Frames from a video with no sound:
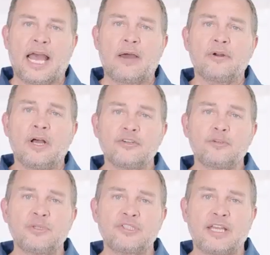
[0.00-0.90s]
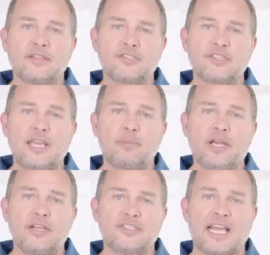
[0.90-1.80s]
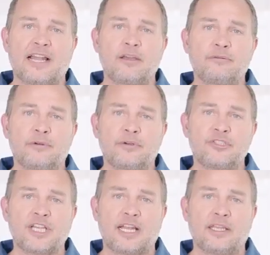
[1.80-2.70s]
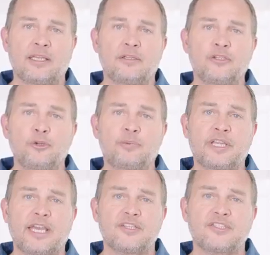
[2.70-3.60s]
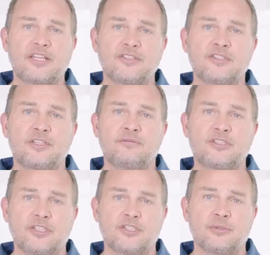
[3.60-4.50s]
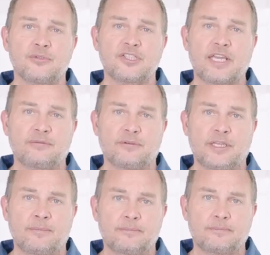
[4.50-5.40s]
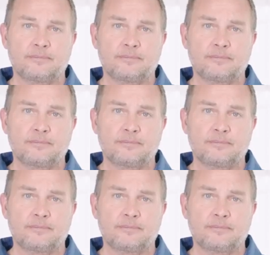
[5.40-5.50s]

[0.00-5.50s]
Our 100% stabilised aloe vera Gelly lubricates sensitive tissues safely.